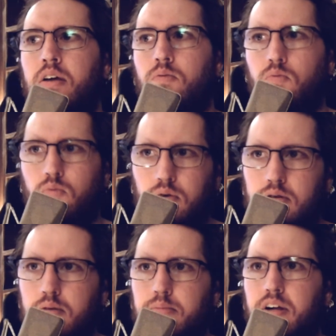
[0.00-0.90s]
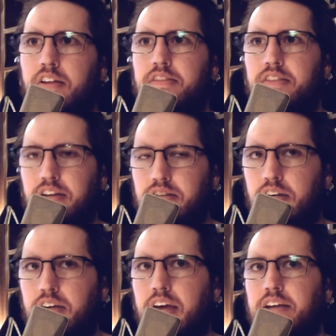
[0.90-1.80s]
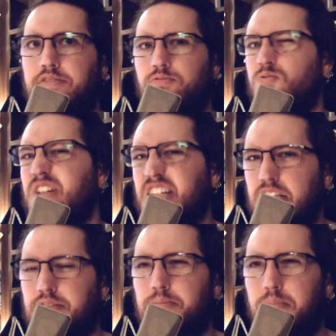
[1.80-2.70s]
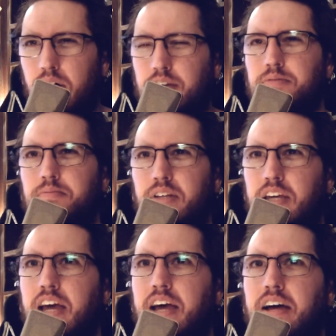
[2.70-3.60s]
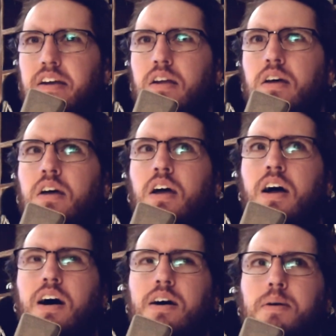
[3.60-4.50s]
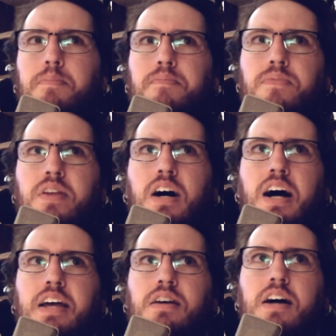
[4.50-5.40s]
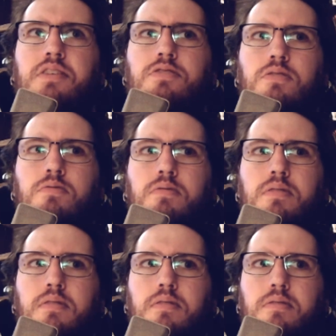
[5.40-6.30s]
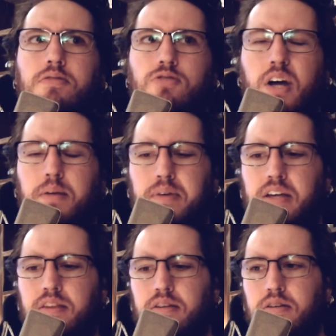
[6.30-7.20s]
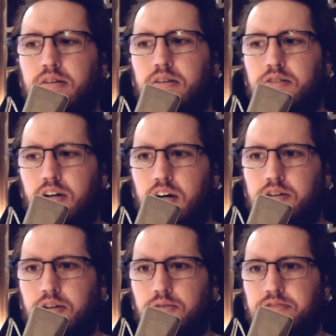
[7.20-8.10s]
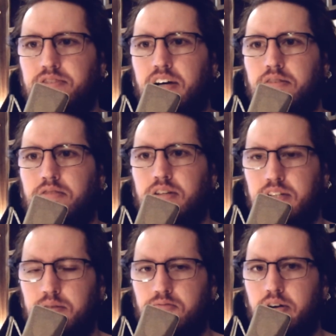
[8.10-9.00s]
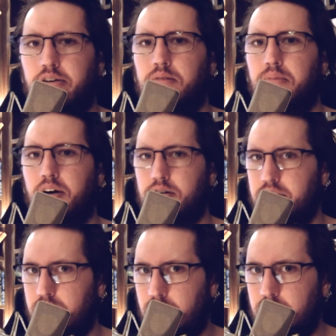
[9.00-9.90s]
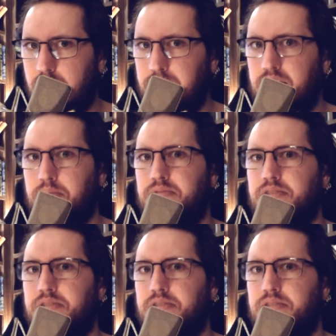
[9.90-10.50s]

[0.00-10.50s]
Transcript: warm and authentic and as real as it possibly can. Um, I, I don't try to make the guitar tones sound contemporary or modern at all. I make them